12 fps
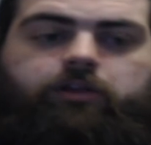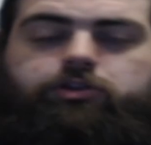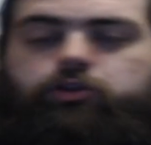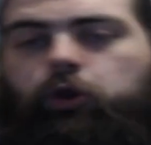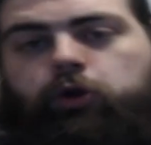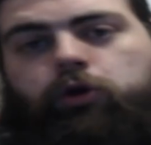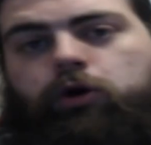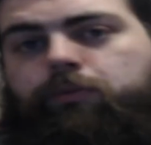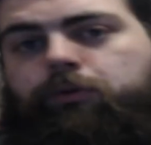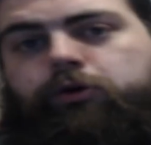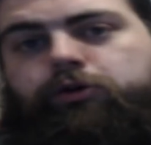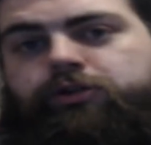Do not
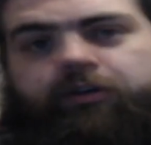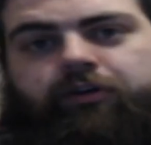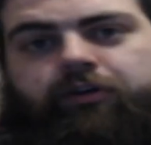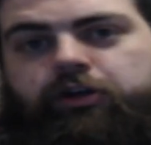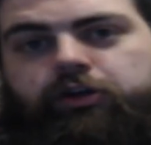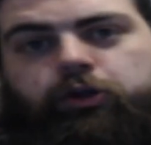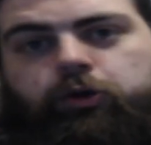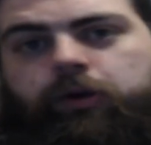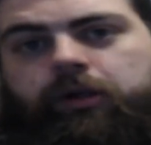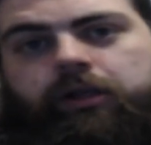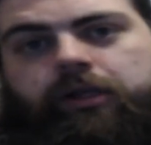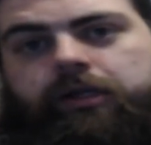burn yourself out too
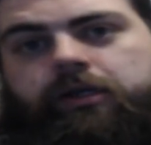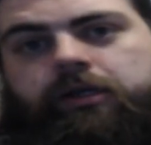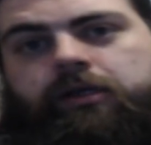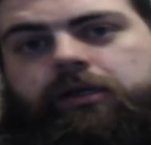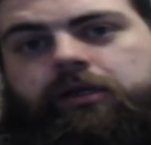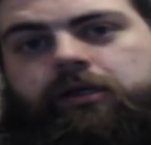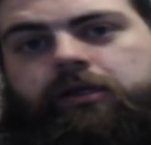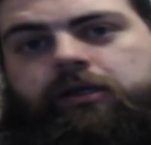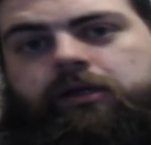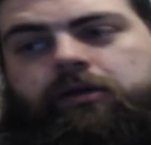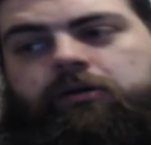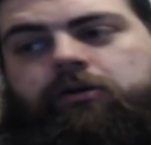quickly.
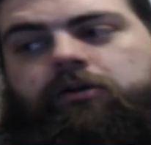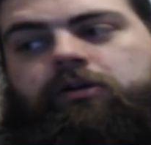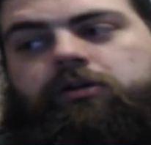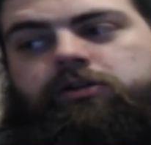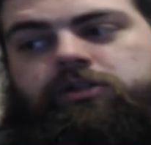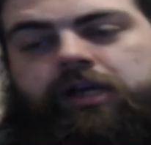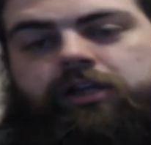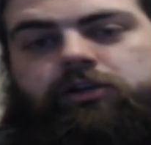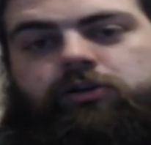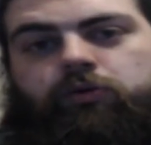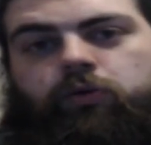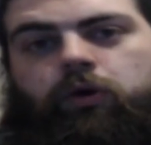Stick
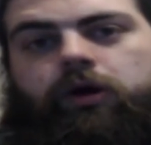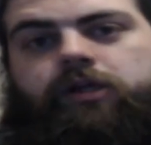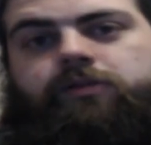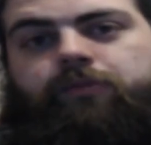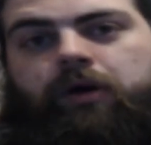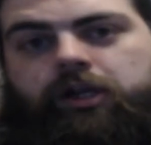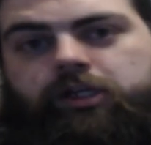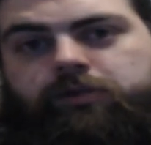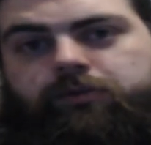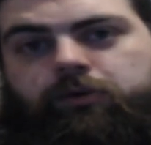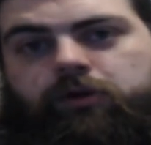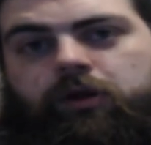to what is
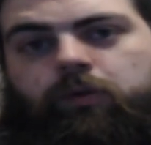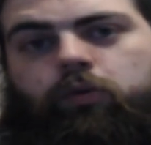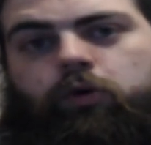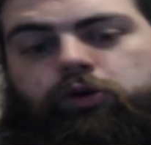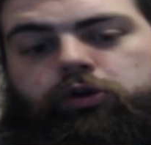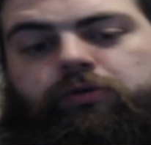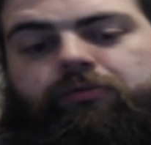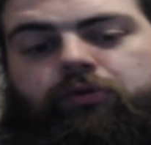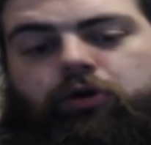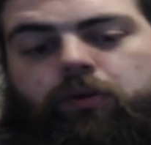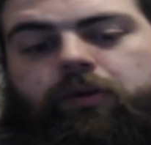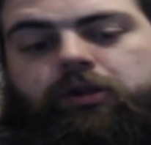manageable and what you can
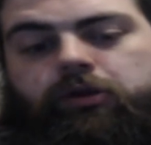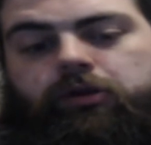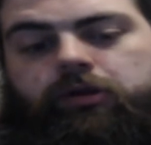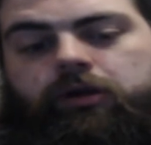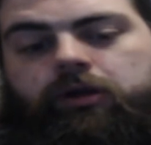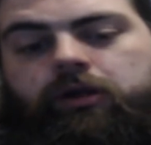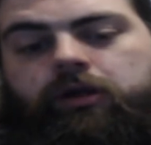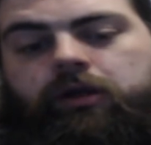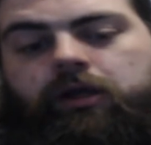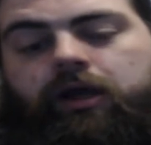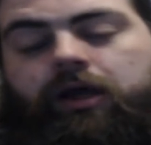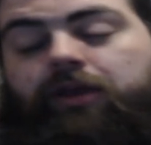probably do.
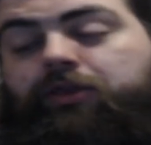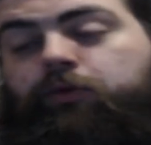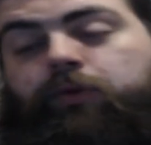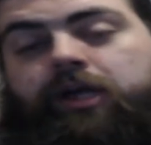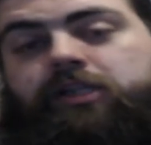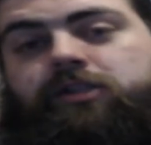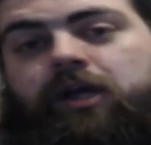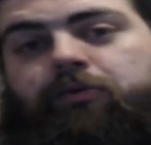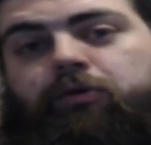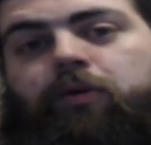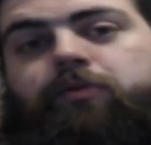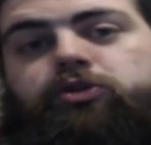and the rest I
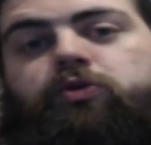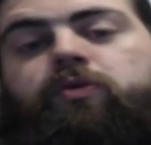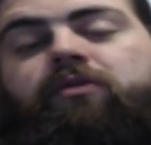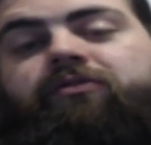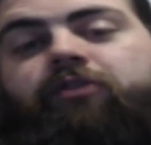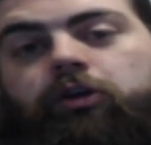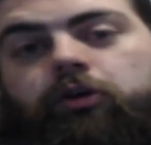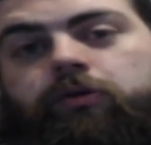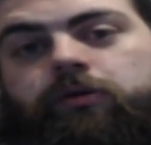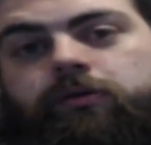promise you will follow.